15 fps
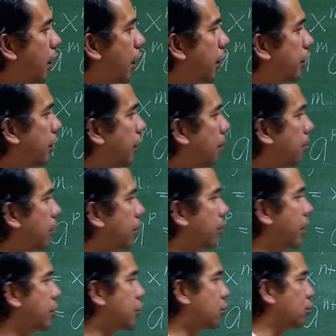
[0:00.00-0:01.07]
Any number
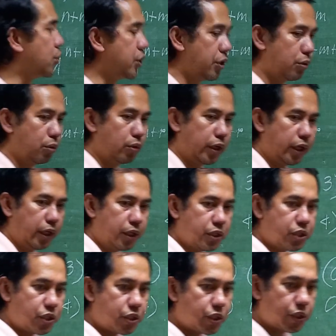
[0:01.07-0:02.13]
raised raised to 0
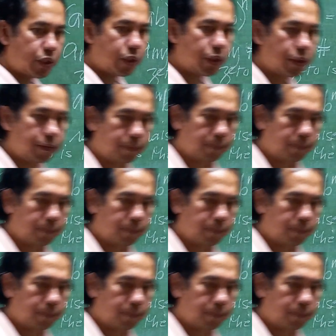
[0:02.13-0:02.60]
is